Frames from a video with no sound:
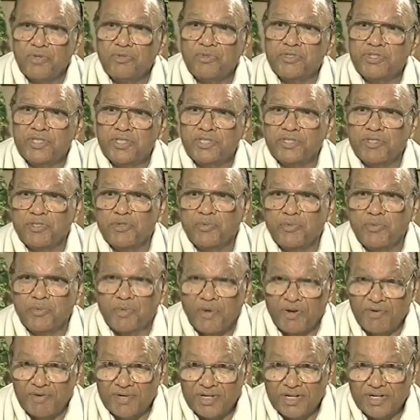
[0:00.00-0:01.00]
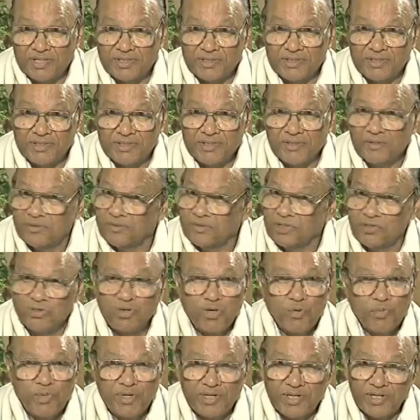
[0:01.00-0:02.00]
we said it should be privatized because
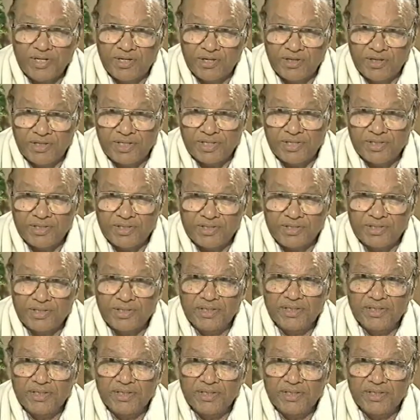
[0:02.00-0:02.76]
government cannot take it.